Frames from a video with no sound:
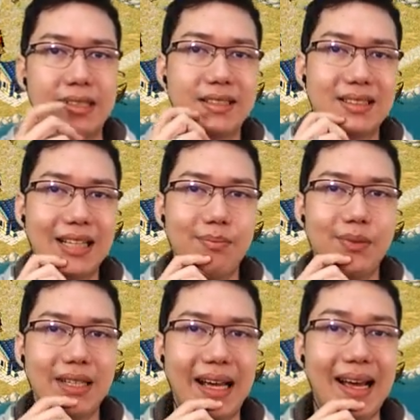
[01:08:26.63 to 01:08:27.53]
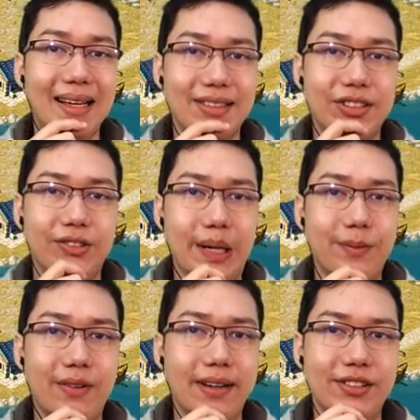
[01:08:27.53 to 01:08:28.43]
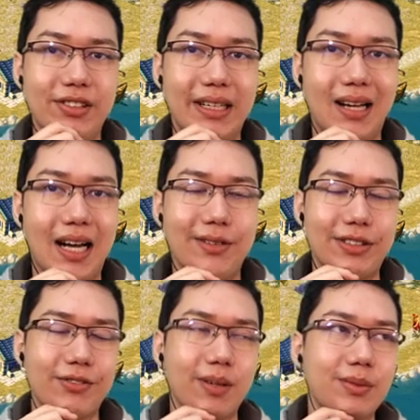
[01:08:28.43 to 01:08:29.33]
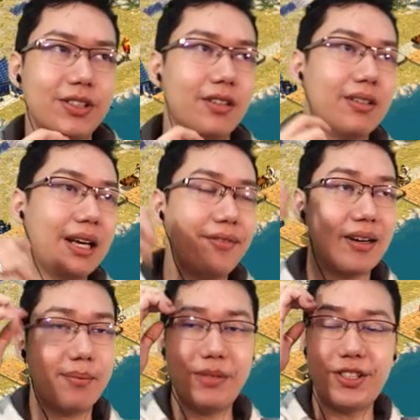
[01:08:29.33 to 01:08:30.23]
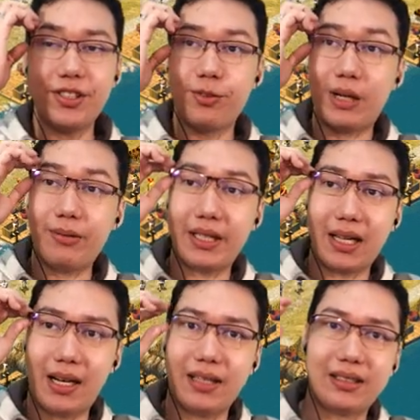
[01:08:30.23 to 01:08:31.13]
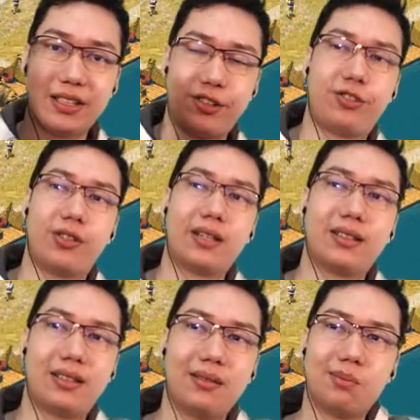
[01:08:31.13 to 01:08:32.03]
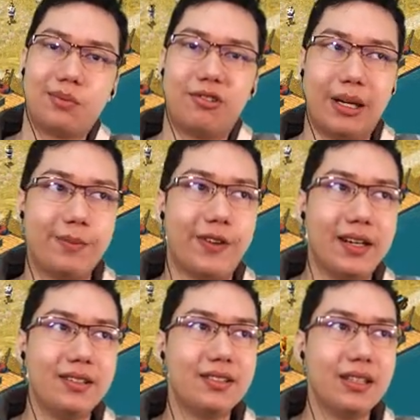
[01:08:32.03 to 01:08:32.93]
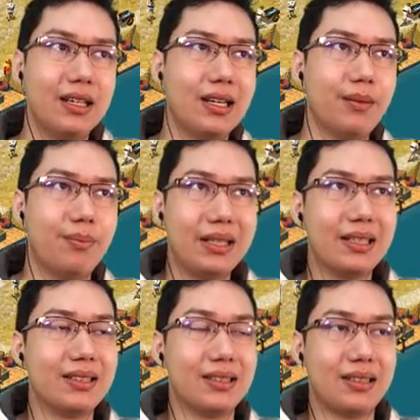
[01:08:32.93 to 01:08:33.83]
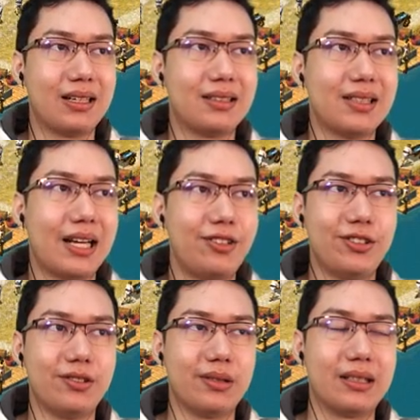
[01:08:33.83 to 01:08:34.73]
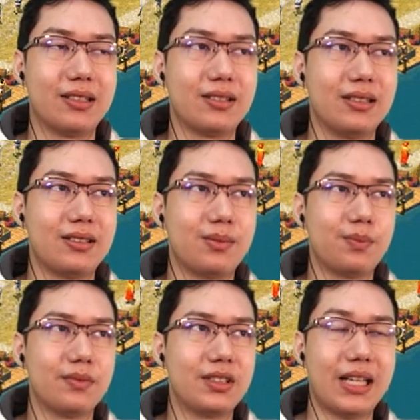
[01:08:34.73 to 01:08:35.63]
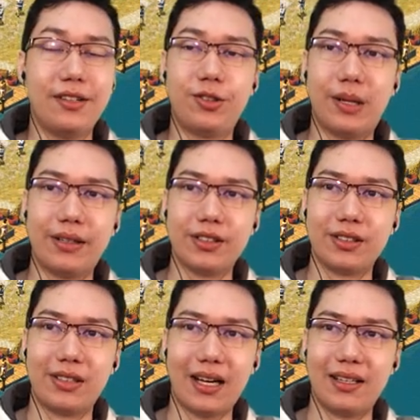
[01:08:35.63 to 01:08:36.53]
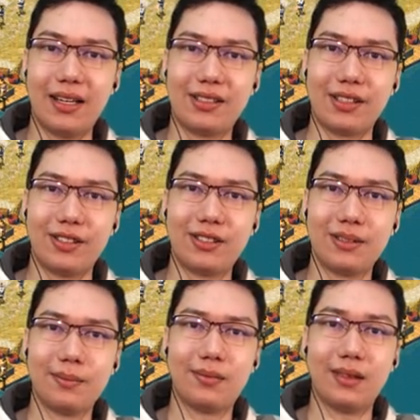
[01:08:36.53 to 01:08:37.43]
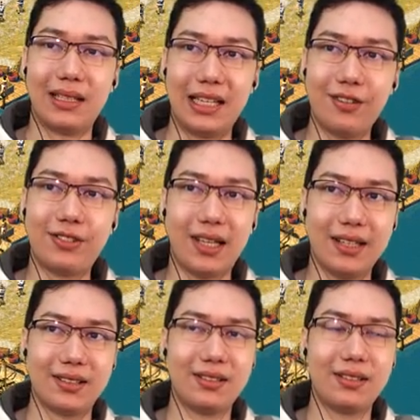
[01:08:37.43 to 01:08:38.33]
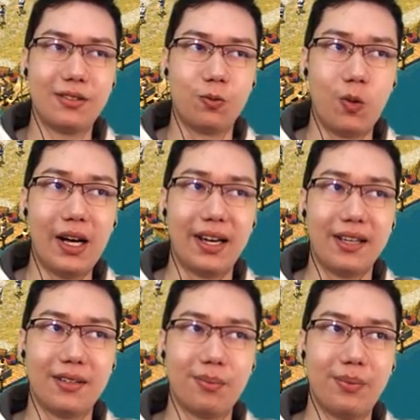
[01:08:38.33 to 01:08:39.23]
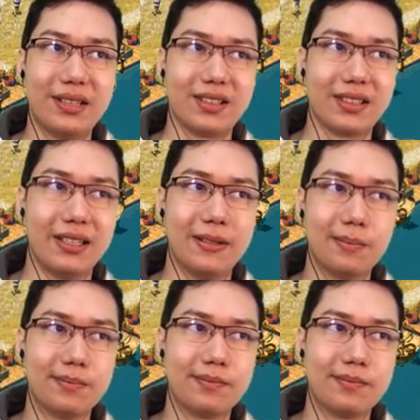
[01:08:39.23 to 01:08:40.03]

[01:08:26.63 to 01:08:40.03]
This temple has grapevines you can harvest from. So if there are missions where we can't construct grapevines, building a, a statue, uh, this, this sanctuary to Dionysus gives us wine, basically.